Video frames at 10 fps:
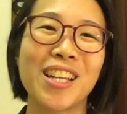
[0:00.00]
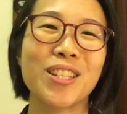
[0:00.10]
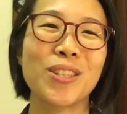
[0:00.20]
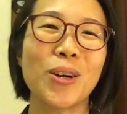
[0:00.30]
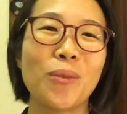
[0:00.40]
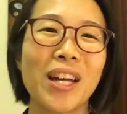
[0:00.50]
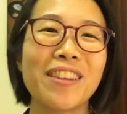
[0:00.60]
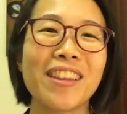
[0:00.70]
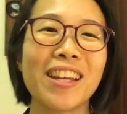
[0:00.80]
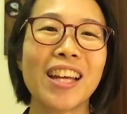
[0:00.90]
So
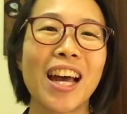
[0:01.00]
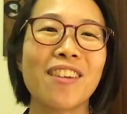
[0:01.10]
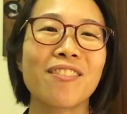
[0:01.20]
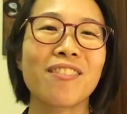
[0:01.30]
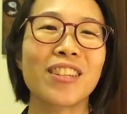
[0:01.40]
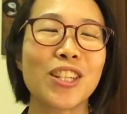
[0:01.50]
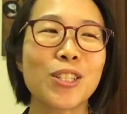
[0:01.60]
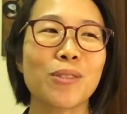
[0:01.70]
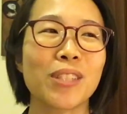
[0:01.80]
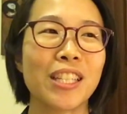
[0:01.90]
one thing that I've
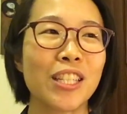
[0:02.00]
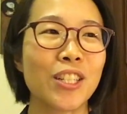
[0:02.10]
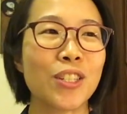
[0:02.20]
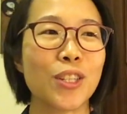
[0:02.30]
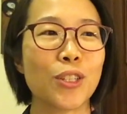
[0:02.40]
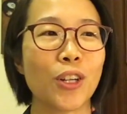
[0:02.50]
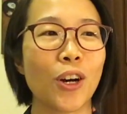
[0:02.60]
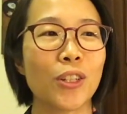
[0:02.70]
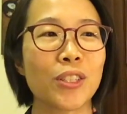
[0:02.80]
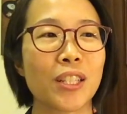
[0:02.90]
learned over the years is
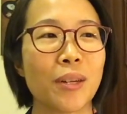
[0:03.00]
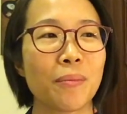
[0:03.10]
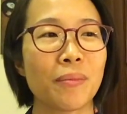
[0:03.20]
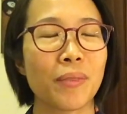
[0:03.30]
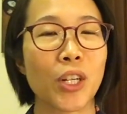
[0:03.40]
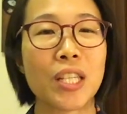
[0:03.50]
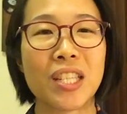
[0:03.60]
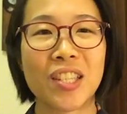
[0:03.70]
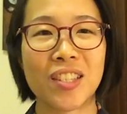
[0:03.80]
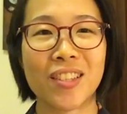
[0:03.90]
called
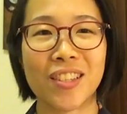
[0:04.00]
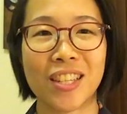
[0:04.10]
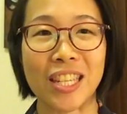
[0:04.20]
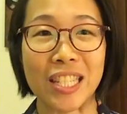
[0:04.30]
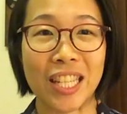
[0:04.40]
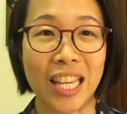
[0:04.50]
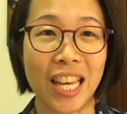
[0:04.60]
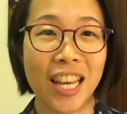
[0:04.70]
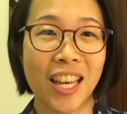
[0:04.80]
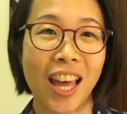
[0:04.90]
consistency is
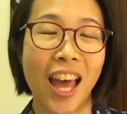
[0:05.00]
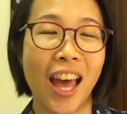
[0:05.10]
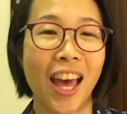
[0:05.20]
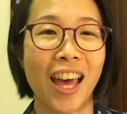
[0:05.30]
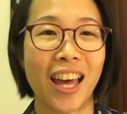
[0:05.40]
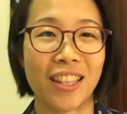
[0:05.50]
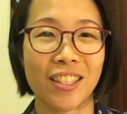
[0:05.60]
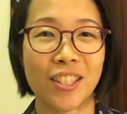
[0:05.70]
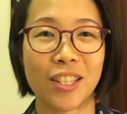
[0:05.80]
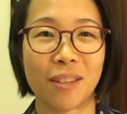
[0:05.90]
key, and
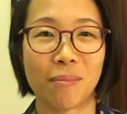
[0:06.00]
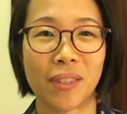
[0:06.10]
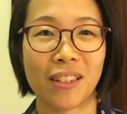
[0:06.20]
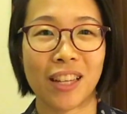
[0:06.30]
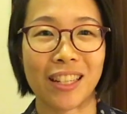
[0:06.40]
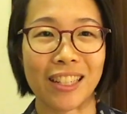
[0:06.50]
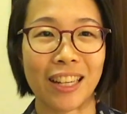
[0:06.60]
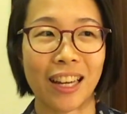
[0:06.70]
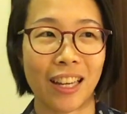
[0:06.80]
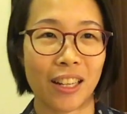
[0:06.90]
this is something that a
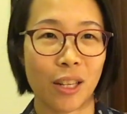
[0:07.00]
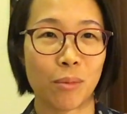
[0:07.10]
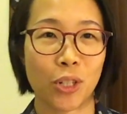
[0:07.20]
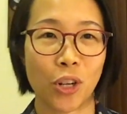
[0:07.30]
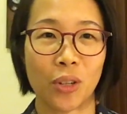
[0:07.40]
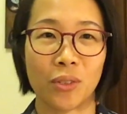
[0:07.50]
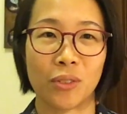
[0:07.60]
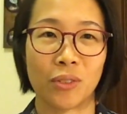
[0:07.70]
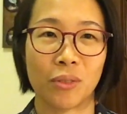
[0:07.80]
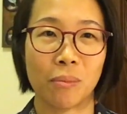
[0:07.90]
guy named
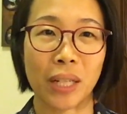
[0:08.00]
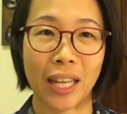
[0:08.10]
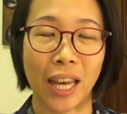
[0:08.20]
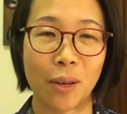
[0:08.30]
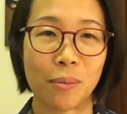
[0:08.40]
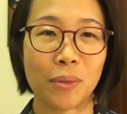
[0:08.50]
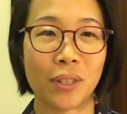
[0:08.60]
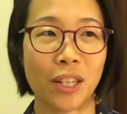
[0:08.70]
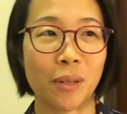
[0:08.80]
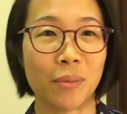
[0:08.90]
Sean McCabe
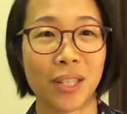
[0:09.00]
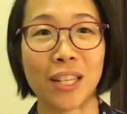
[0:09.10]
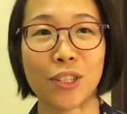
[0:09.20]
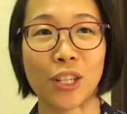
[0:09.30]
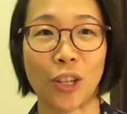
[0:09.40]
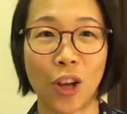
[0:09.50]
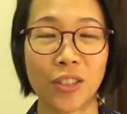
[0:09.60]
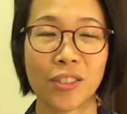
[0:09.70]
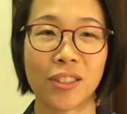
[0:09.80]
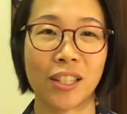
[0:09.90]
says a
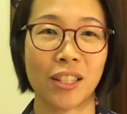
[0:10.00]
lot